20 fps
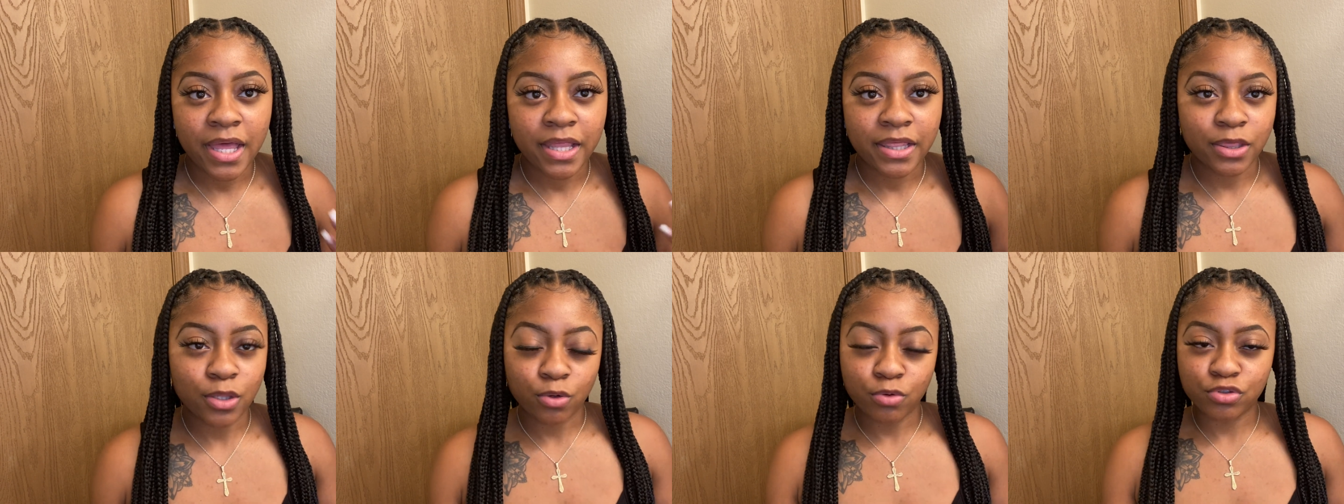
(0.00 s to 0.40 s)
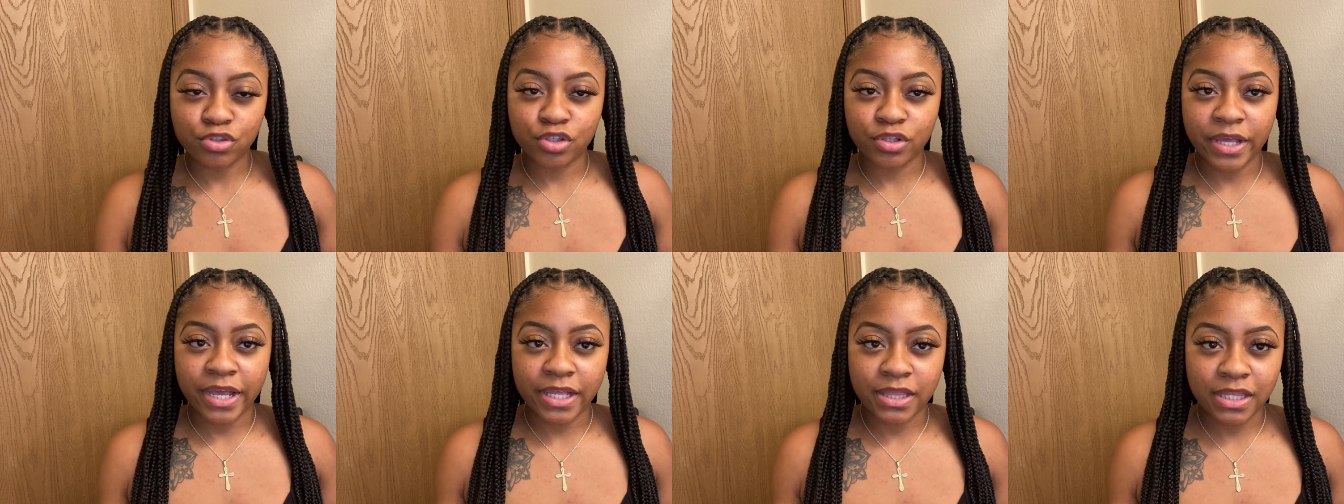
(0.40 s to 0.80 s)
those are
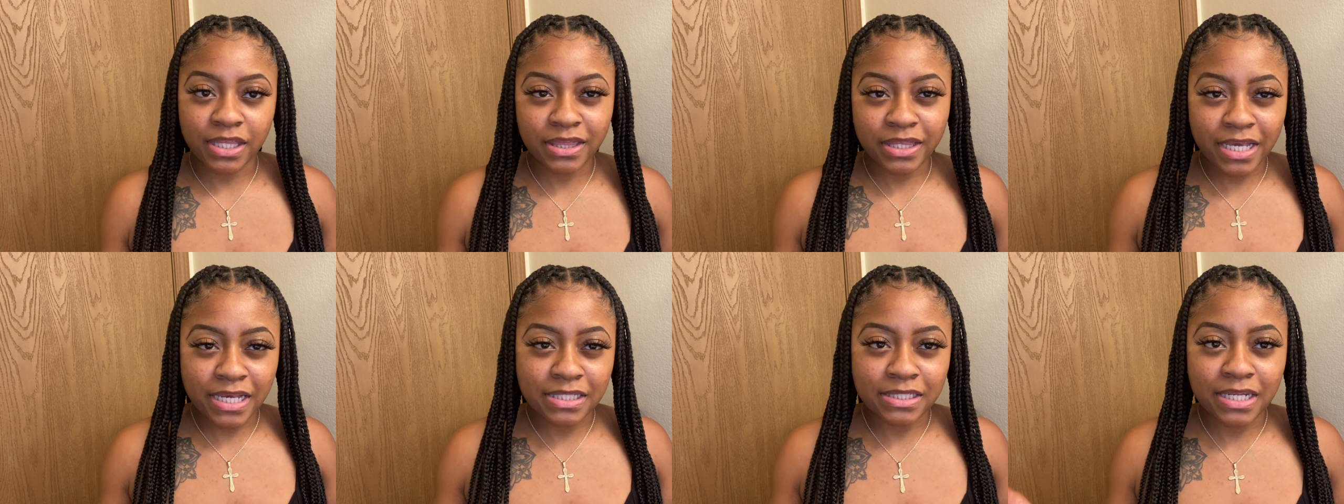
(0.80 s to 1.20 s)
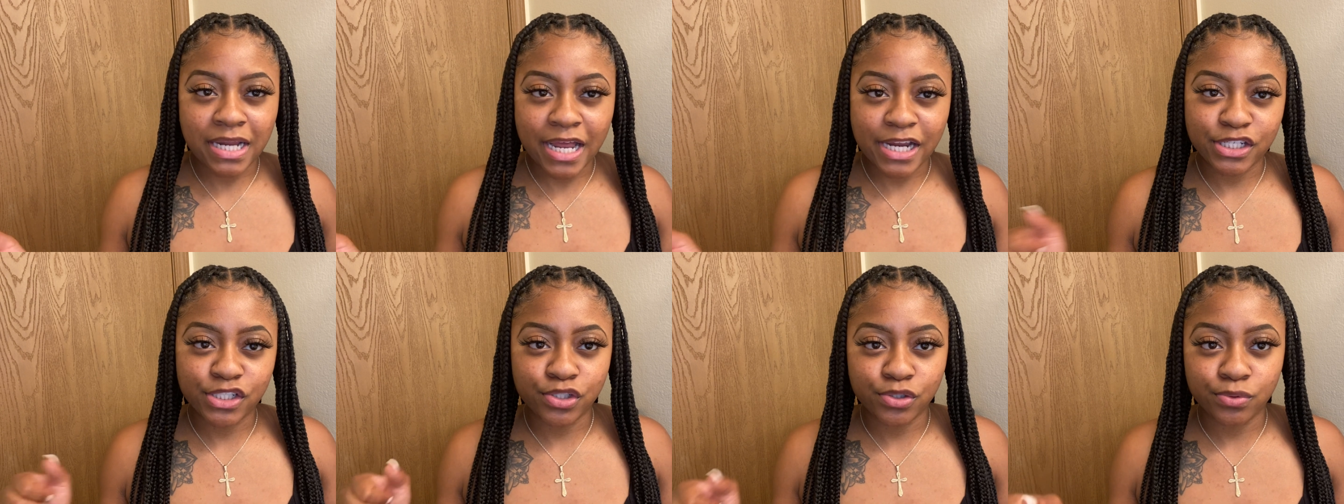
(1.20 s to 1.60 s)
like the things that
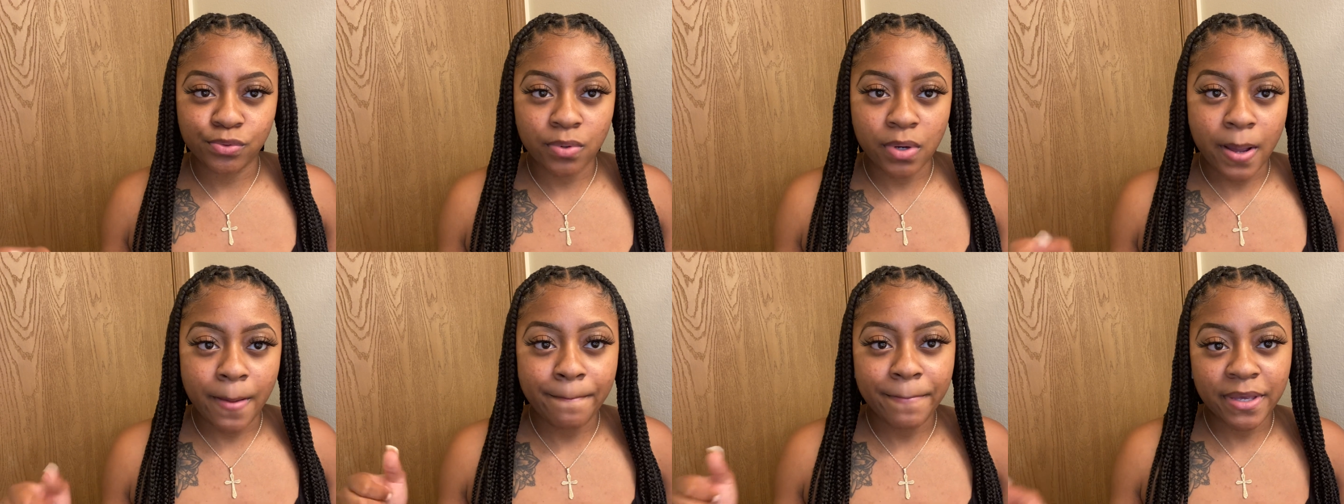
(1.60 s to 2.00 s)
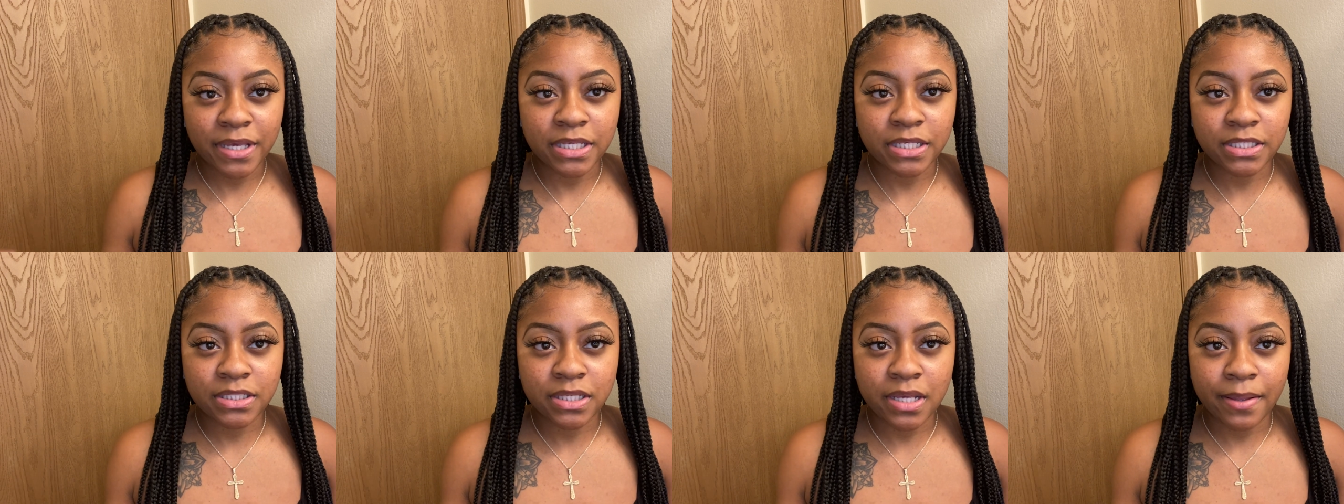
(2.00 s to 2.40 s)
I do
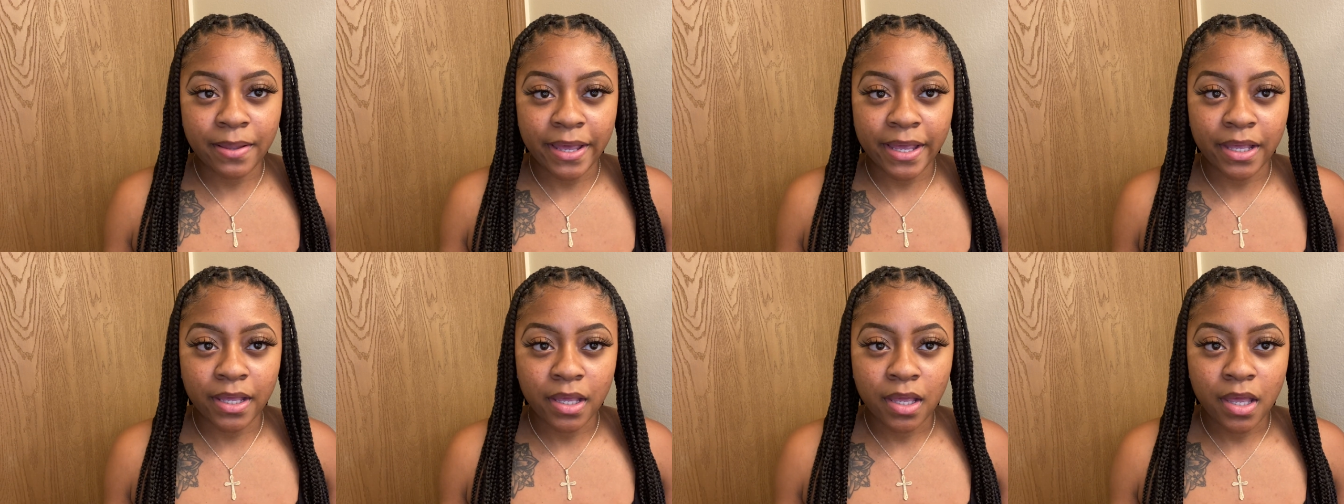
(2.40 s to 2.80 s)
miss, like